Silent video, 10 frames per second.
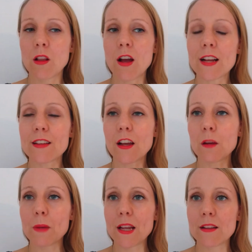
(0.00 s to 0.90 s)
Lying down
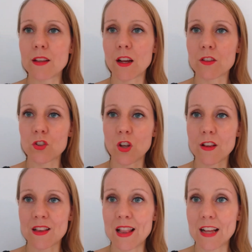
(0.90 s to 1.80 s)
can be easier because you know
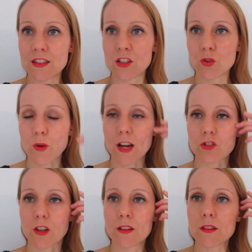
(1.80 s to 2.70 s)
there's less
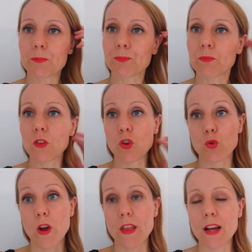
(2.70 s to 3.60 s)
distractions, so
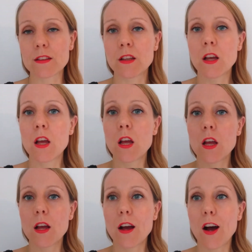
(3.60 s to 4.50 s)
try that.
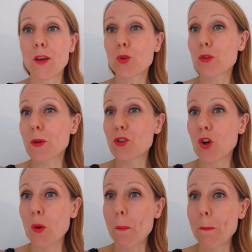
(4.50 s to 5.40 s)
I've also been
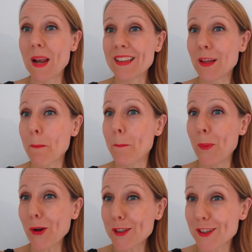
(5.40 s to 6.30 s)
told placing
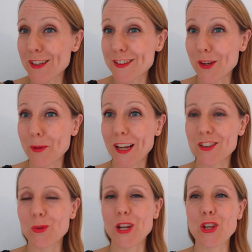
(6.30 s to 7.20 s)
books on the stomach
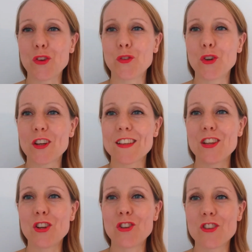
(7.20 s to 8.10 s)
is quite useful because
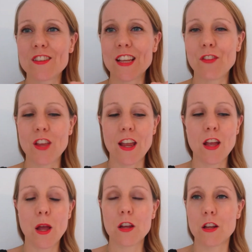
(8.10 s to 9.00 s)
then you can just see if
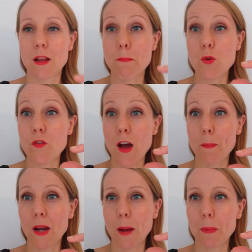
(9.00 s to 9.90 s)
they move
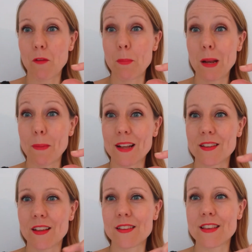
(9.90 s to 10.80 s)
up a couple of
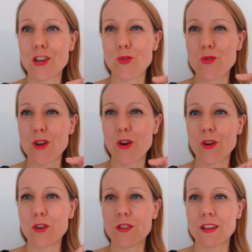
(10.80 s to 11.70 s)
millimeters, then you know
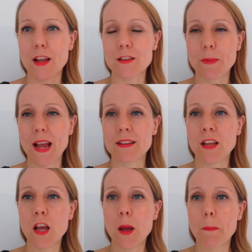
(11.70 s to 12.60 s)
you're using that space.
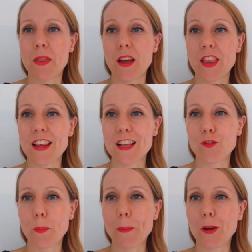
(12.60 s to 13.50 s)
But I think that's
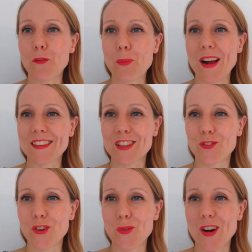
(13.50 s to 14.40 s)
for people who've
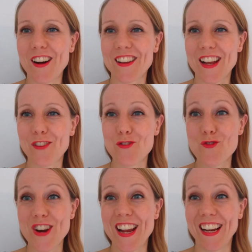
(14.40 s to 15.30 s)
practiced for a while and have
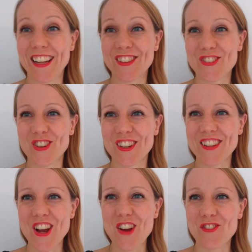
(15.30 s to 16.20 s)
really strong
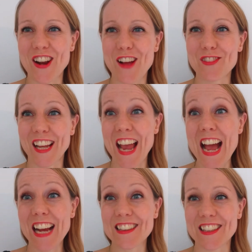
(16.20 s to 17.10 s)
diaphragms, like
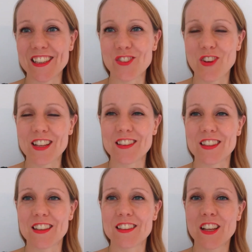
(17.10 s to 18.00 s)
actors, for
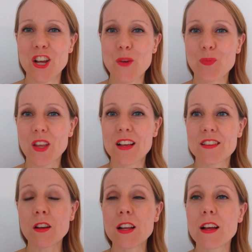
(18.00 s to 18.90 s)
instance.
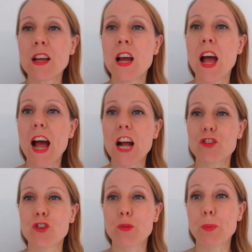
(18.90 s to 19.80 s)
So I'm gonna
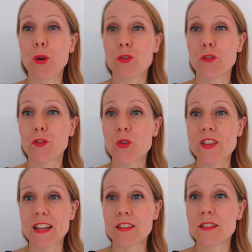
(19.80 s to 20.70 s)
actually just post a few
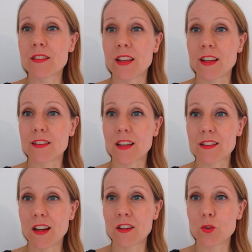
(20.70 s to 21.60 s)
sentences,
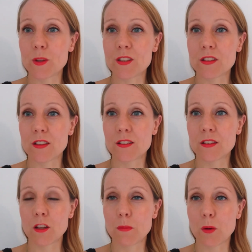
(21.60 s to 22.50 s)
like tongue twisters,
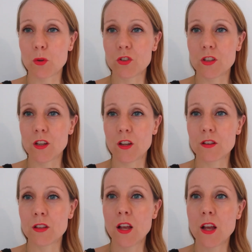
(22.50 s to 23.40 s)
that you might want to
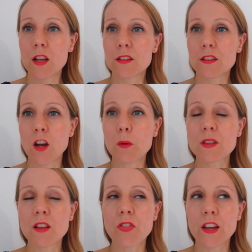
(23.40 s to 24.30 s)
use. Start with
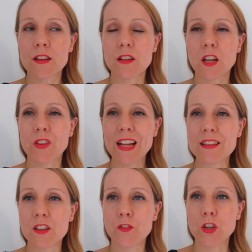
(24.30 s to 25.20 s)
something that's kind of
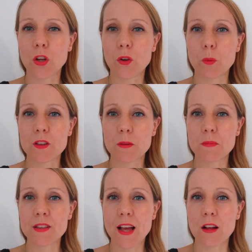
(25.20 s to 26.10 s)
easy for you, with
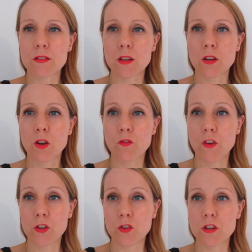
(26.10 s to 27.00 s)
some sounds that you don't
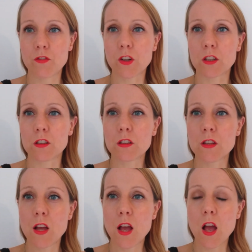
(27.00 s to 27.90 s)
find too difficult.